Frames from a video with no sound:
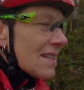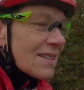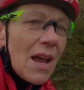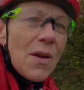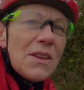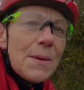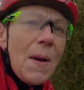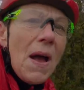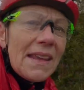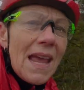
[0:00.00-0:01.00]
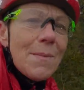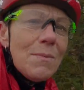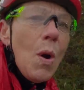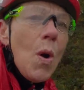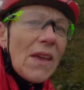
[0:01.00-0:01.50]
So you might get
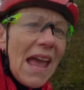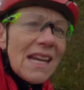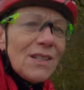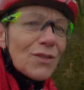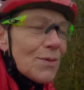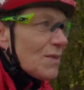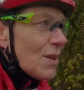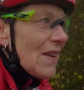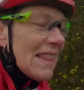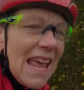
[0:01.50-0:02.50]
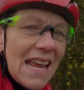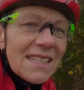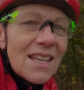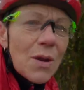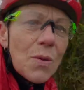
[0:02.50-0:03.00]
more gains from doing
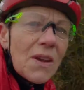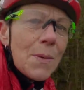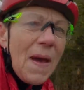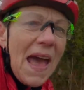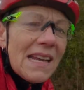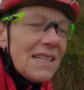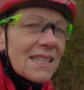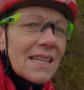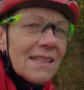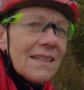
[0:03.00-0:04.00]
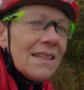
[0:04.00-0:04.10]
this at a quicker pace